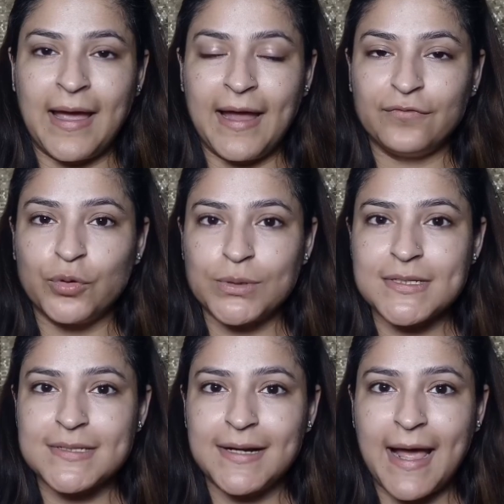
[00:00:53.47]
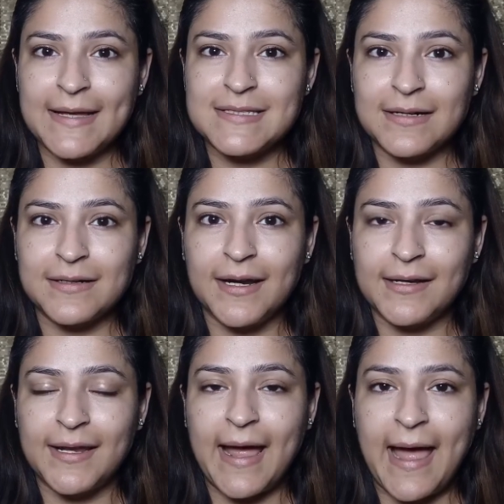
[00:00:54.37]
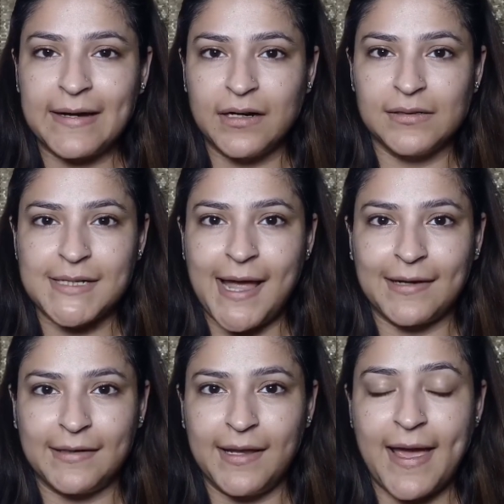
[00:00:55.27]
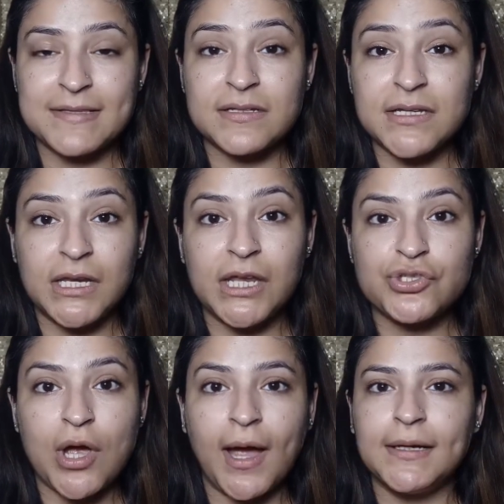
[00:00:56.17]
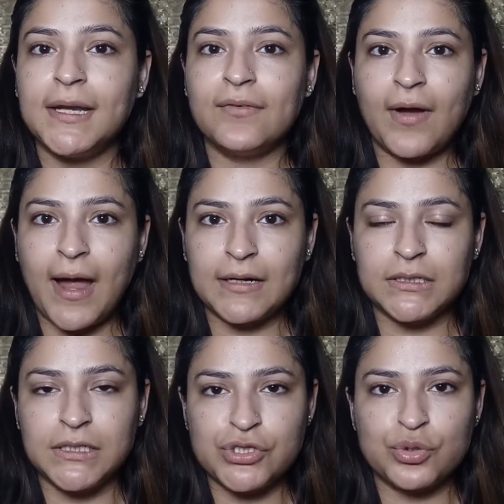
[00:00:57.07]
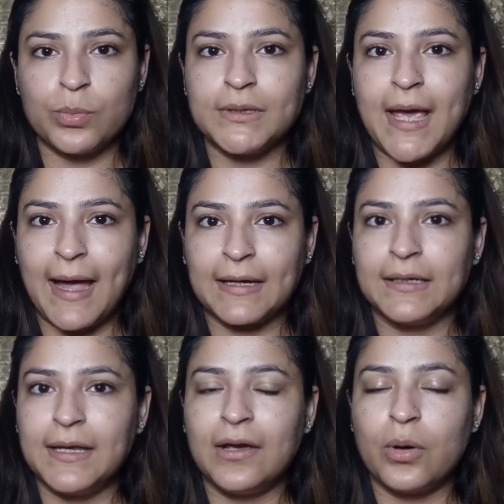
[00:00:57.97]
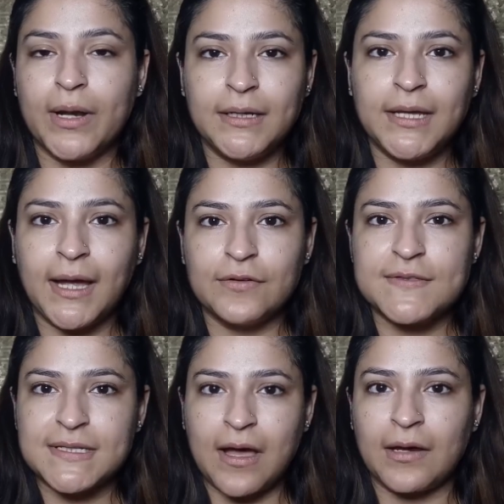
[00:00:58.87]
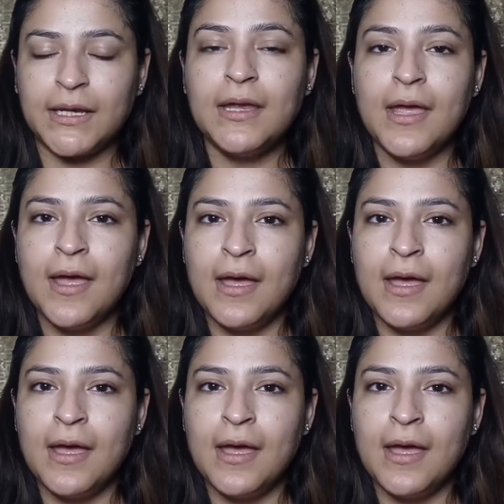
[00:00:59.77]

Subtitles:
I have noticed that I started getting adult acne. As a teenager, I never had an issue with acne or any kind of scarring.